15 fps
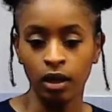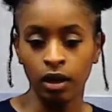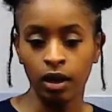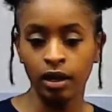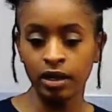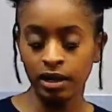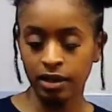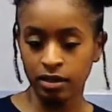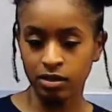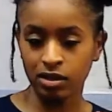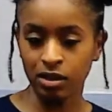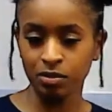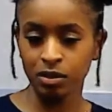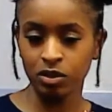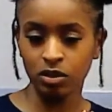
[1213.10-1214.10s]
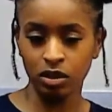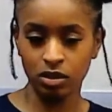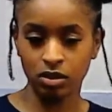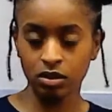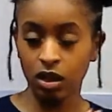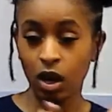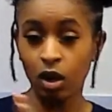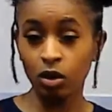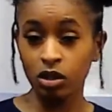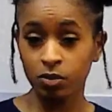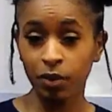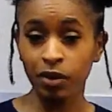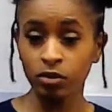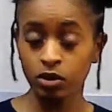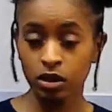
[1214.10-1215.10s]
And something just, the Holy
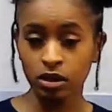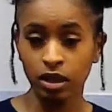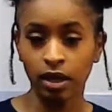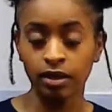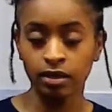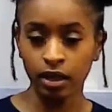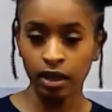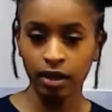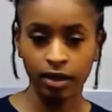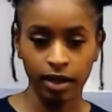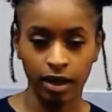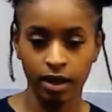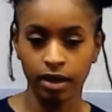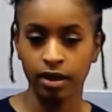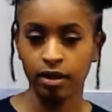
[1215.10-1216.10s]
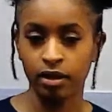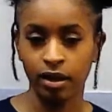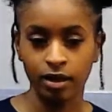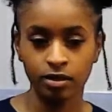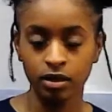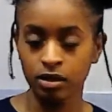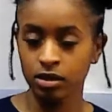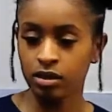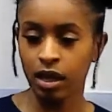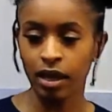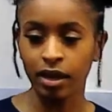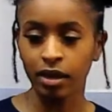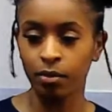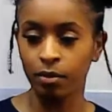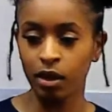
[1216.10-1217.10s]
Spirit was just like, thank God. Like, just thank
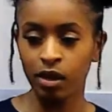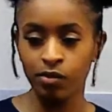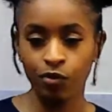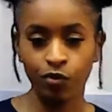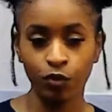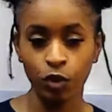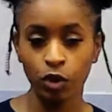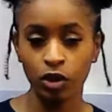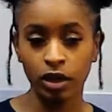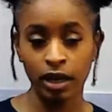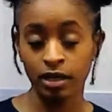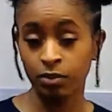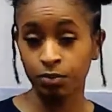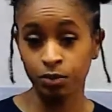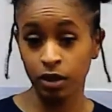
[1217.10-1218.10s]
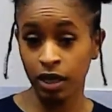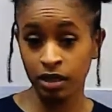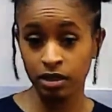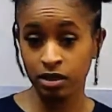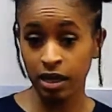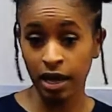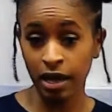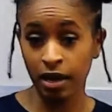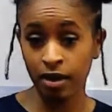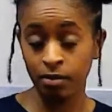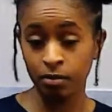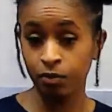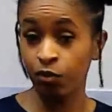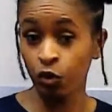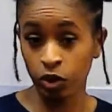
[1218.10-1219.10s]
Him, even for, at the time,
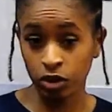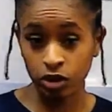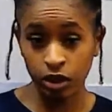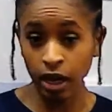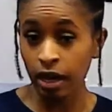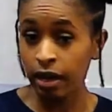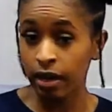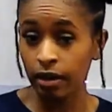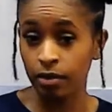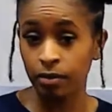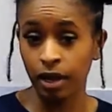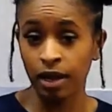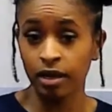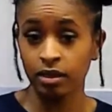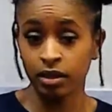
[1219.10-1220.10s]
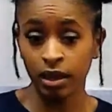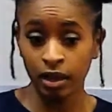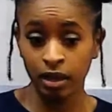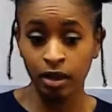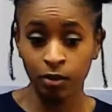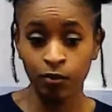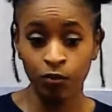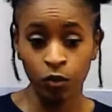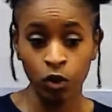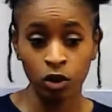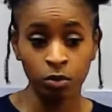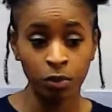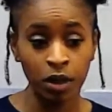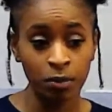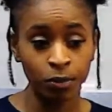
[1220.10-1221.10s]
for the job. Like, thank Him for the
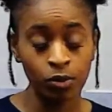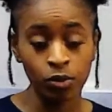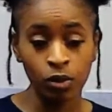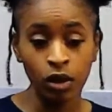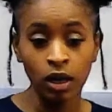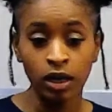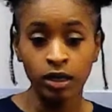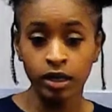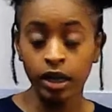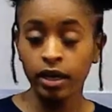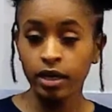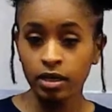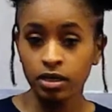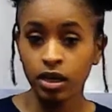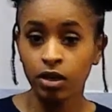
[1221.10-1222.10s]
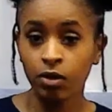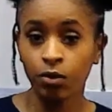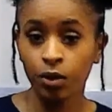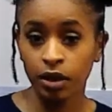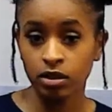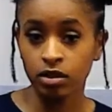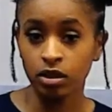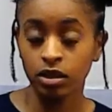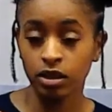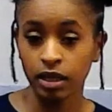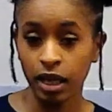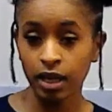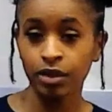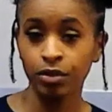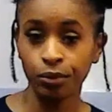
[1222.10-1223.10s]
people that He's getting ready to
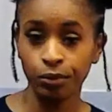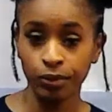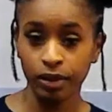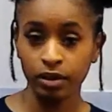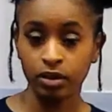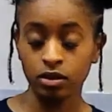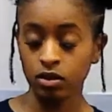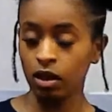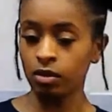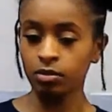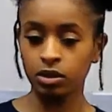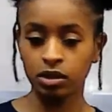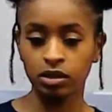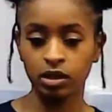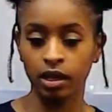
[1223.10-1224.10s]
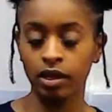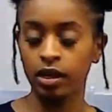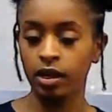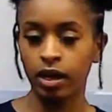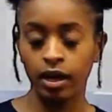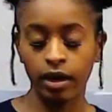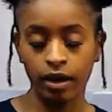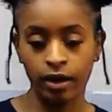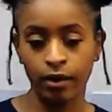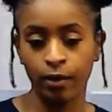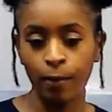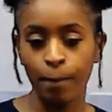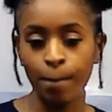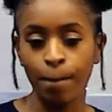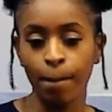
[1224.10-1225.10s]
connect you with. So I'm just thanking God.
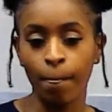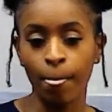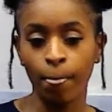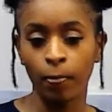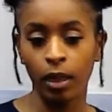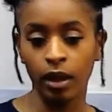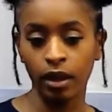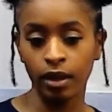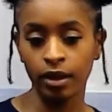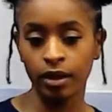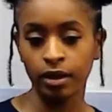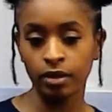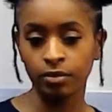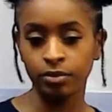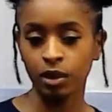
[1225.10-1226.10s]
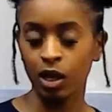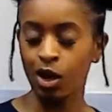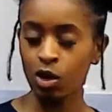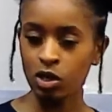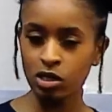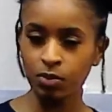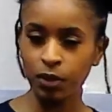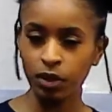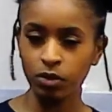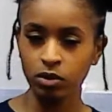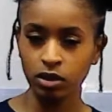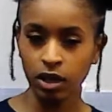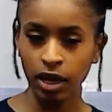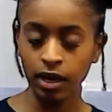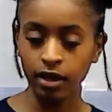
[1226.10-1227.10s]
And the Holy Spirit was
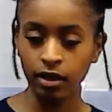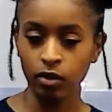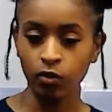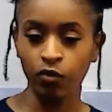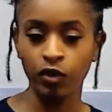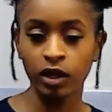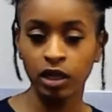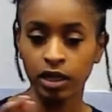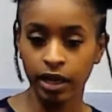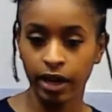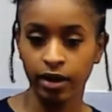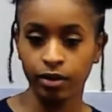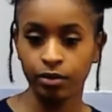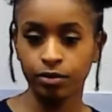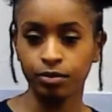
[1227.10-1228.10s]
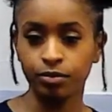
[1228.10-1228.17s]
like, fill it out.